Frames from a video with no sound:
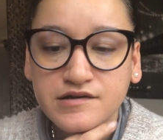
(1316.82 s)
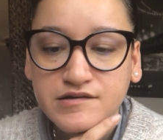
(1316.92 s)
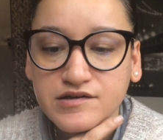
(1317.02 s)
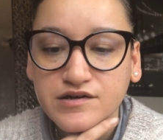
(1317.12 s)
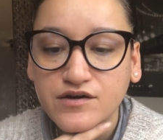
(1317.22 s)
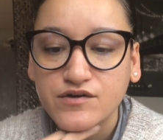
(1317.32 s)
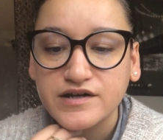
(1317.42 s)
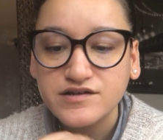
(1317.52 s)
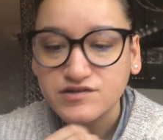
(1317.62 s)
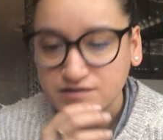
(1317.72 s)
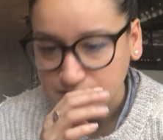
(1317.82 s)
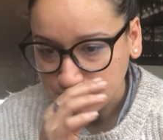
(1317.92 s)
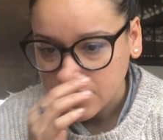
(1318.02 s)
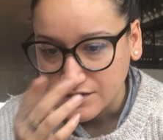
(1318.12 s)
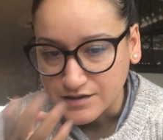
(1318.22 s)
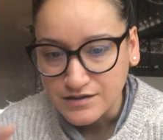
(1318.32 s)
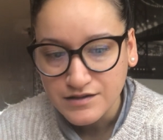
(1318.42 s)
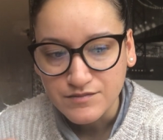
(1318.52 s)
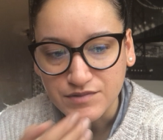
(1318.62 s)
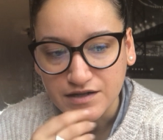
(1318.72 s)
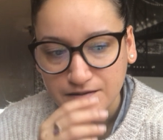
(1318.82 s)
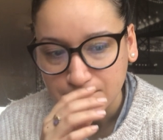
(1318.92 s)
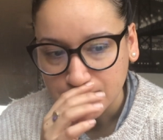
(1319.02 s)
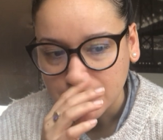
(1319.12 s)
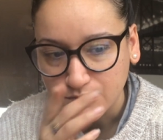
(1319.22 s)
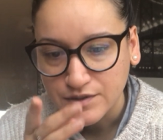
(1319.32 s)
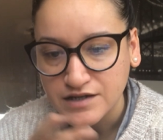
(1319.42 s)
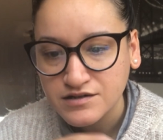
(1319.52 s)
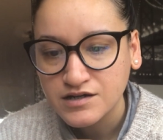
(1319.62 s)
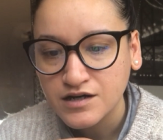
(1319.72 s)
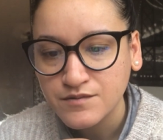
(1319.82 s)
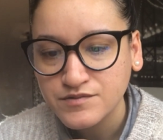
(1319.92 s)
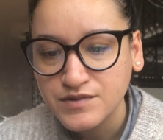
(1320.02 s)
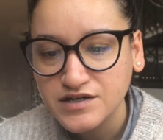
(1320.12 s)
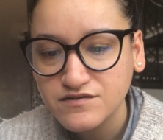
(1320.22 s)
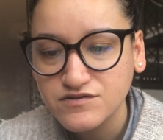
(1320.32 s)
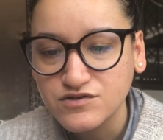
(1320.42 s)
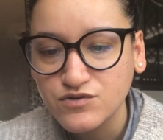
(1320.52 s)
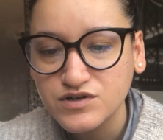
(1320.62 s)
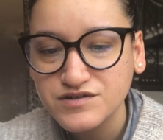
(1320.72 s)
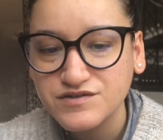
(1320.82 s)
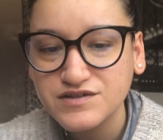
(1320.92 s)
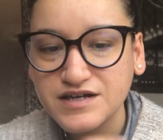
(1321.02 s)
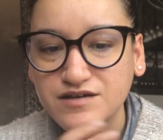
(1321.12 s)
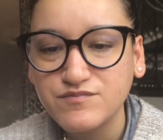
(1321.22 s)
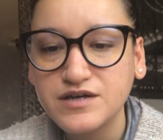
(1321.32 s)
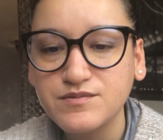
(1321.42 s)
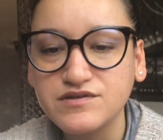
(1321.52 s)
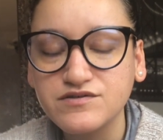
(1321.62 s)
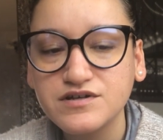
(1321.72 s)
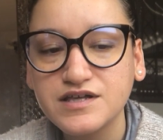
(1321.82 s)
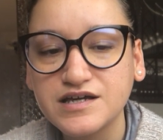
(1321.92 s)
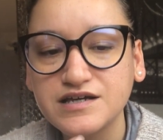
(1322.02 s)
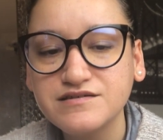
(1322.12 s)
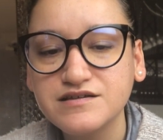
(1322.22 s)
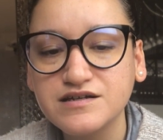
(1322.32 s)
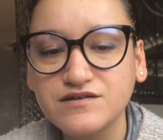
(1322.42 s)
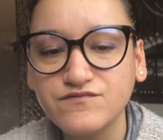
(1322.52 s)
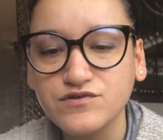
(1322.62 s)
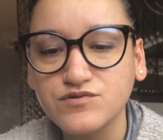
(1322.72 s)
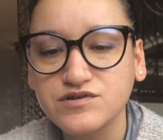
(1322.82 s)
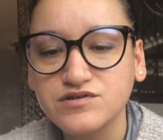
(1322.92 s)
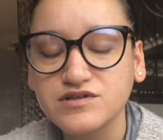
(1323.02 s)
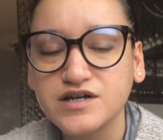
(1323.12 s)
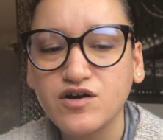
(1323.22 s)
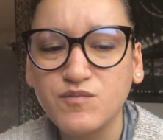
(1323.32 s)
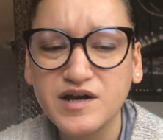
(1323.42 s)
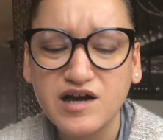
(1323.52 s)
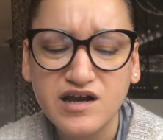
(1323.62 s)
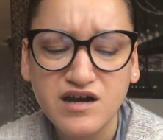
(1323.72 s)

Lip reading: you know, and it's just the beginning, man. It's like Page of Cups, Page of Swords. You're like a baby, so you're like easily influenced. You're like, oh my God,